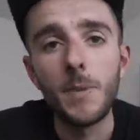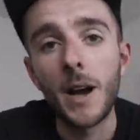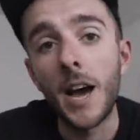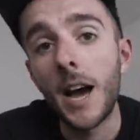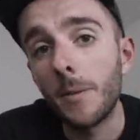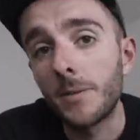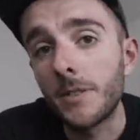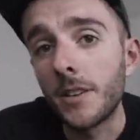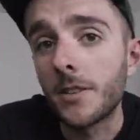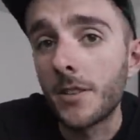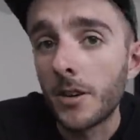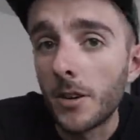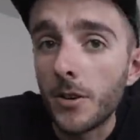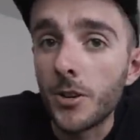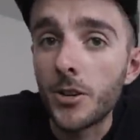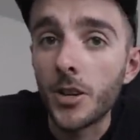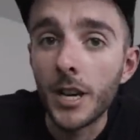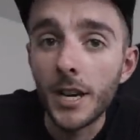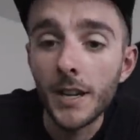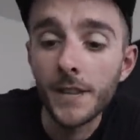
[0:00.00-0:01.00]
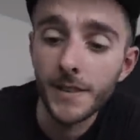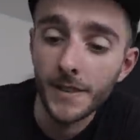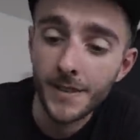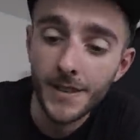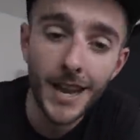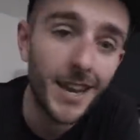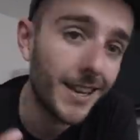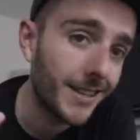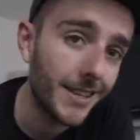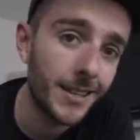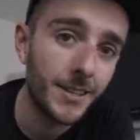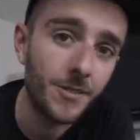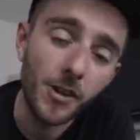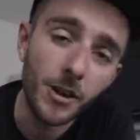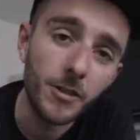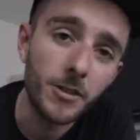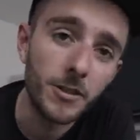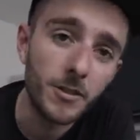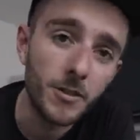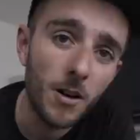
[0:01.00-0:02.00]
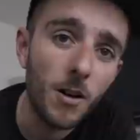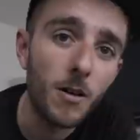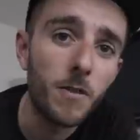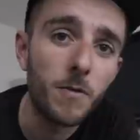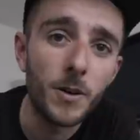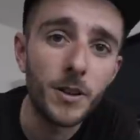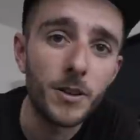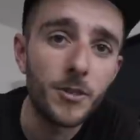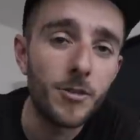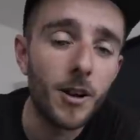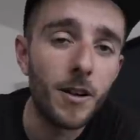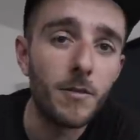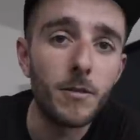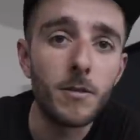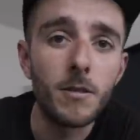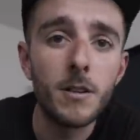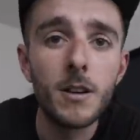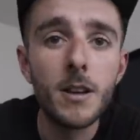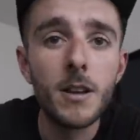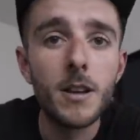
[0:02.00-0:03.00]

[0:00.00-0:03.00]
Perhaps the solution is to take disc rotors off when you travel.